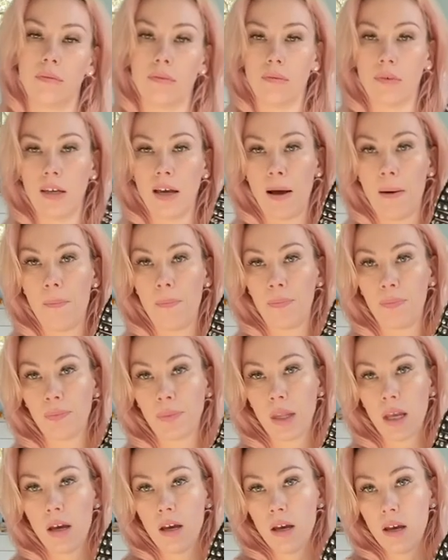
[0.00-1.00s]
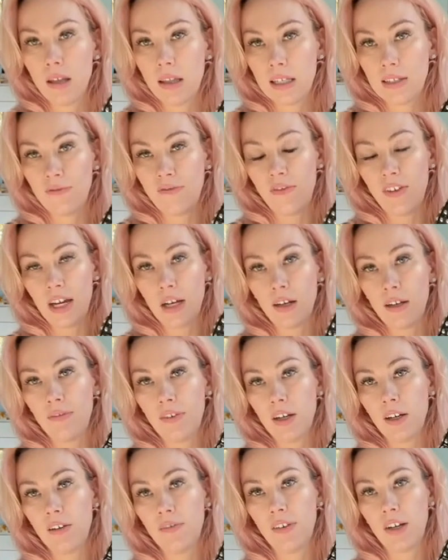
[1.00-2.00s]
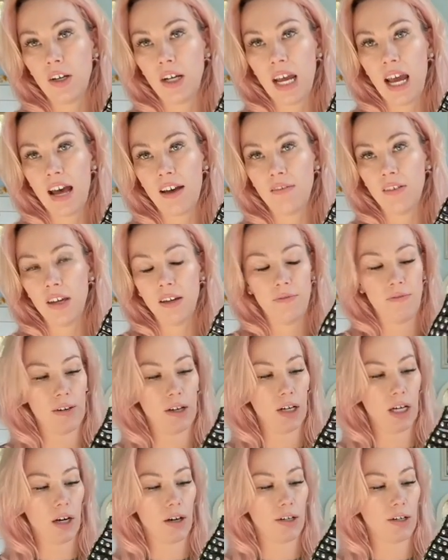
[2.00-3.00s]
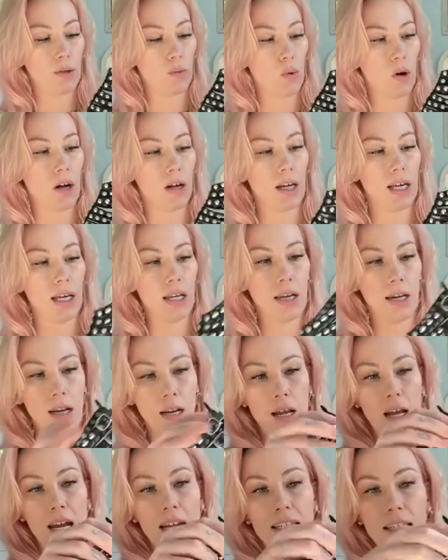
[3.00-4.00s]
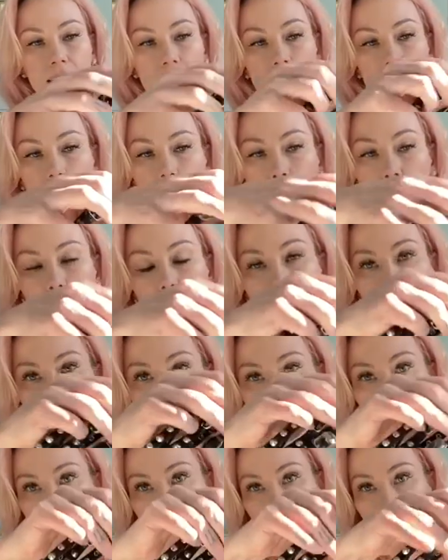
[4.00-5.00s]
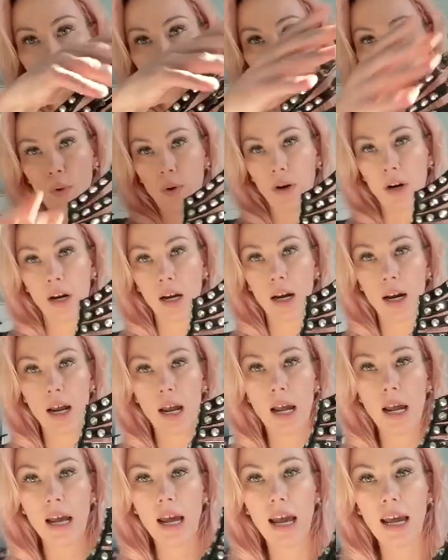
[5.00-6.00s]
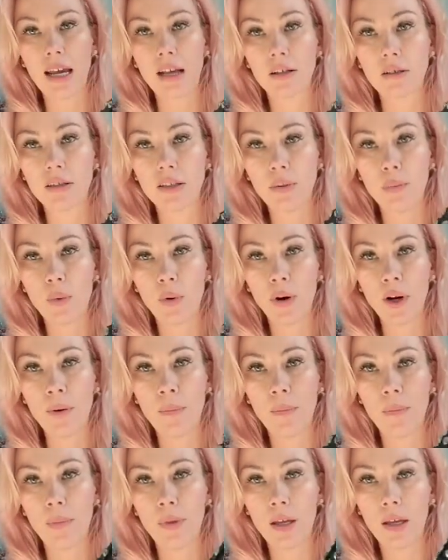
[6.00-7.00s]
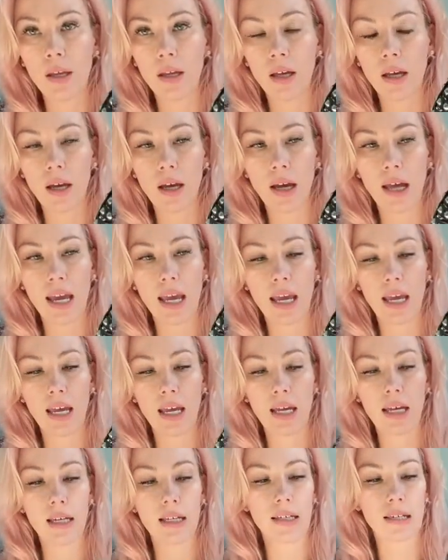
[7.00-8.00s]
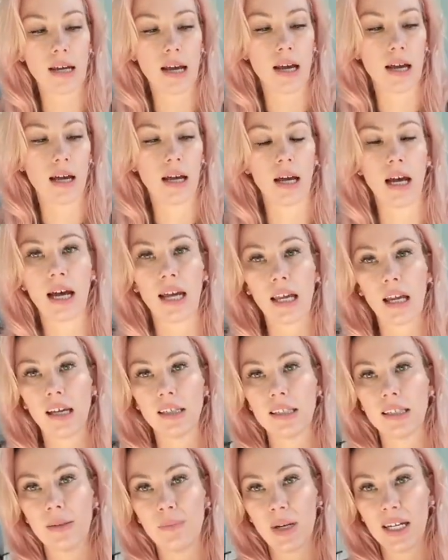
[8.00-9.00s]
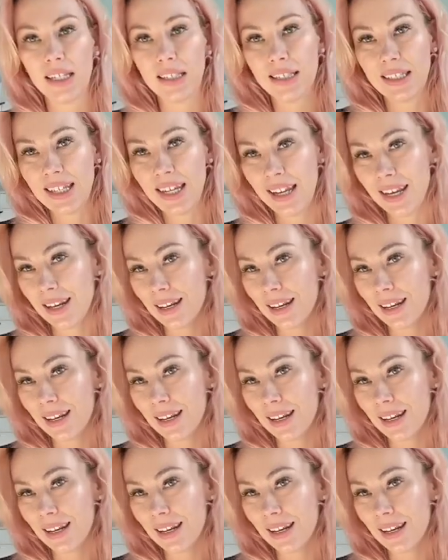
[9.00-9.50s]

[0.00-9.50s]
Yep. Very, very, very heavy, very hard to walk in. I did get the one with a little more ankle support, and I customized it